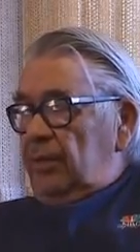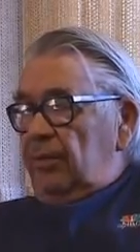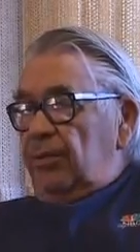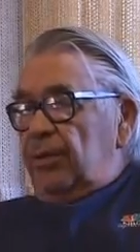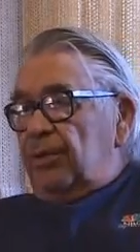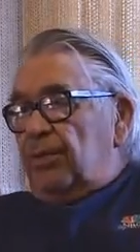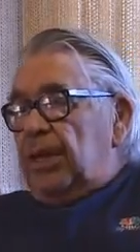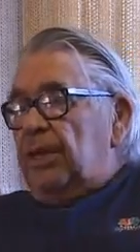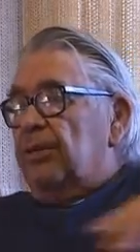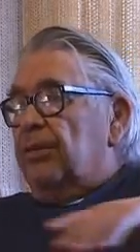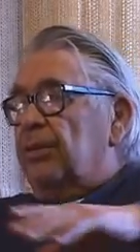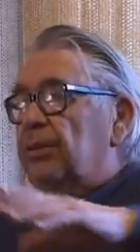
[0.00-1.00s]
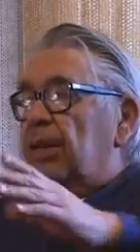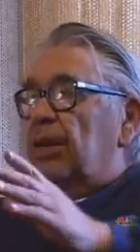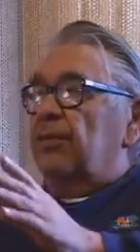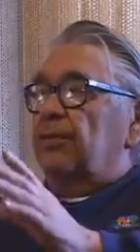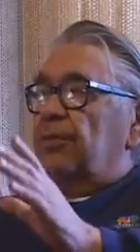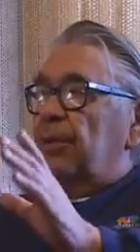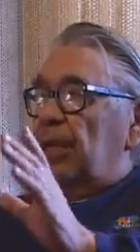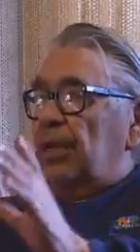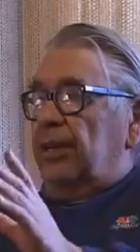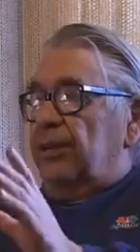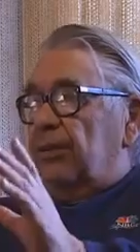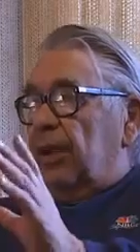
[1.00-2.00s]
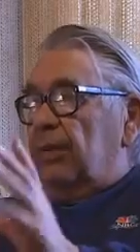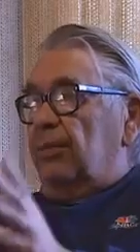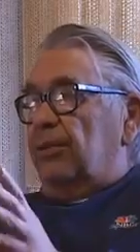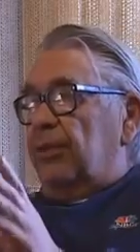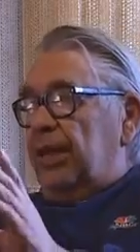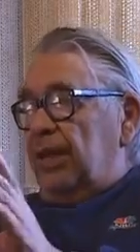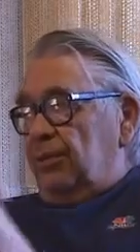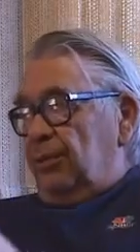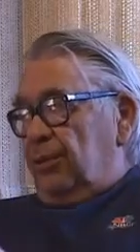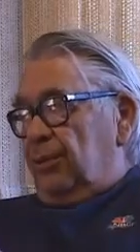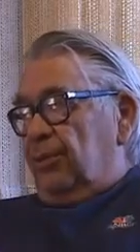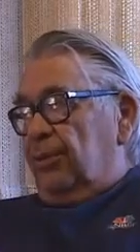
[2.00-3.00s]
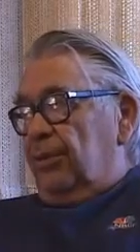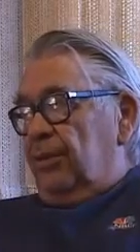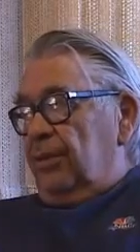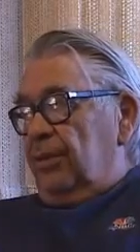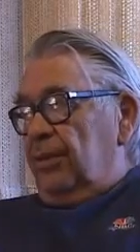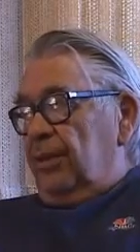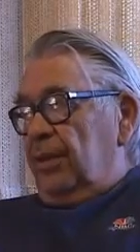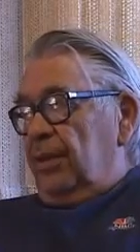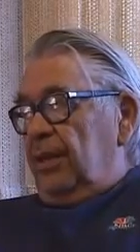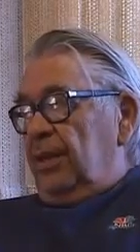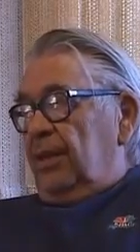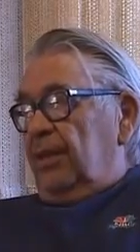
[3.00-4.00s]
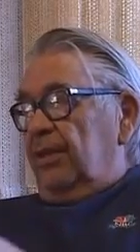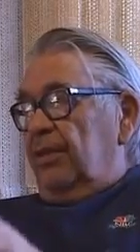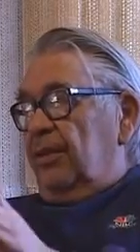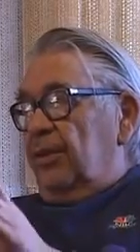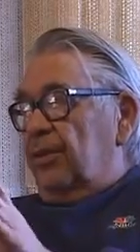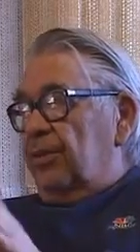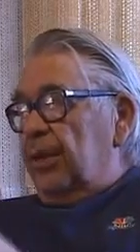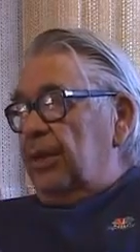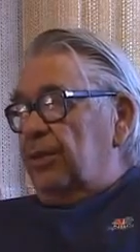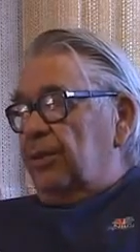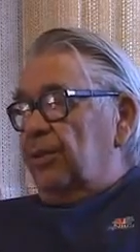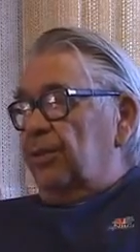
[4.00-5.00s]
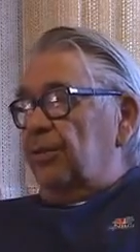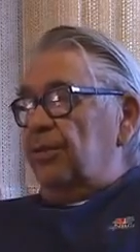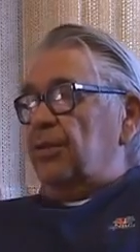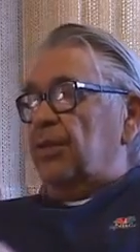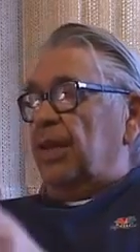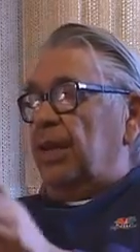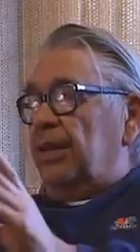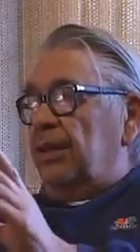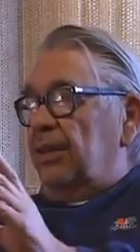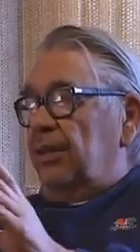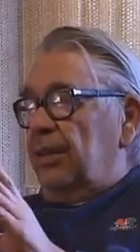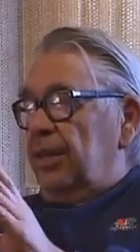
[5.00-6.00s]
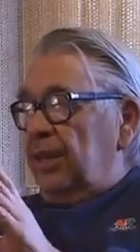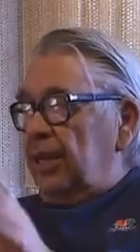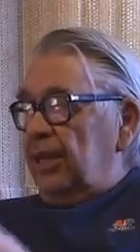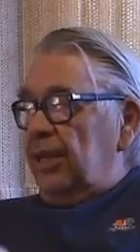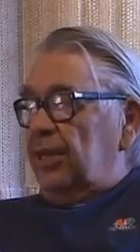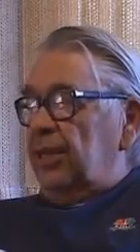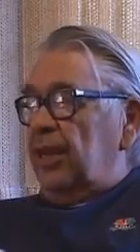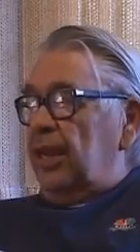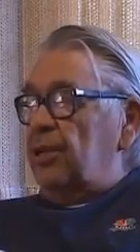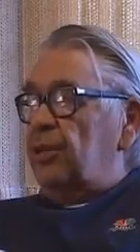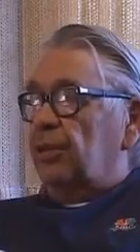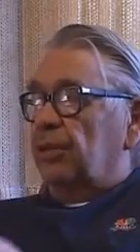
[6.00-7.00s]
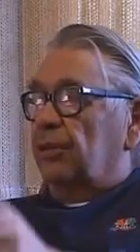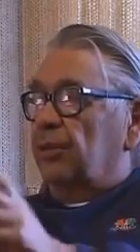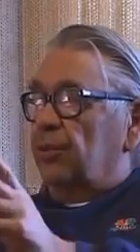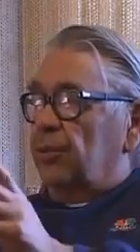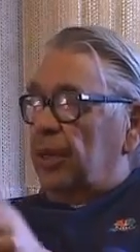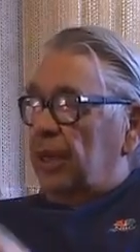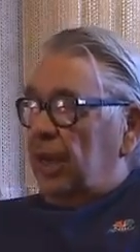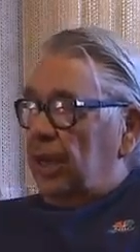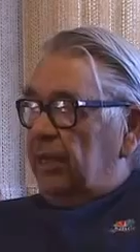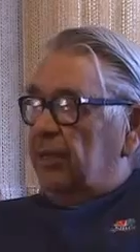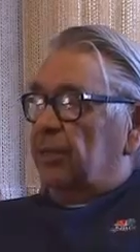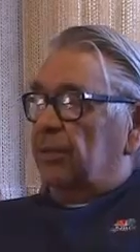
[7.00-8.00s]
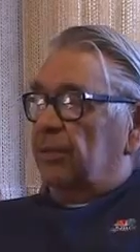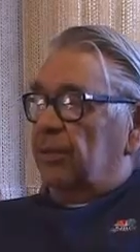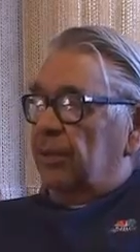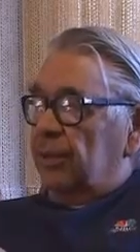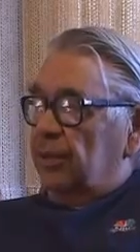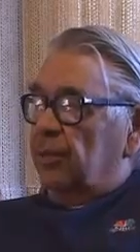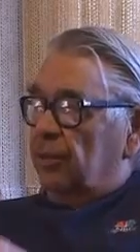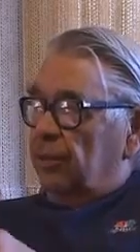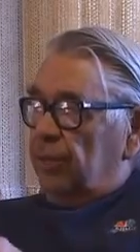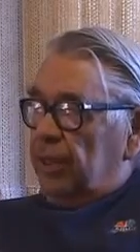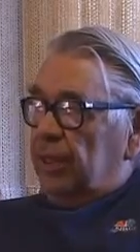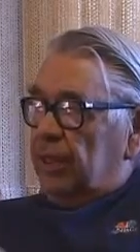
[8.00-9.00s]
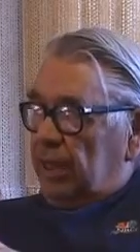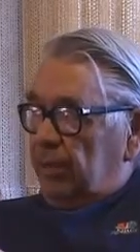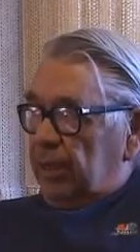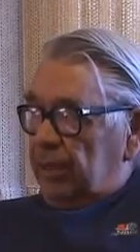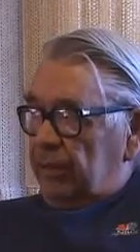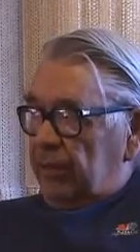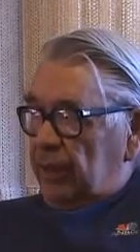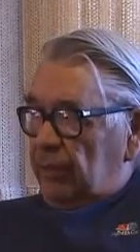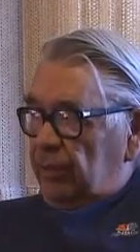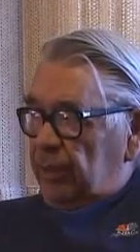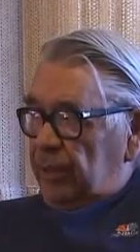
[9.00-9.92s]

which means they're not really tribal councils. They're a creature that the Indian nation creates to do economic development.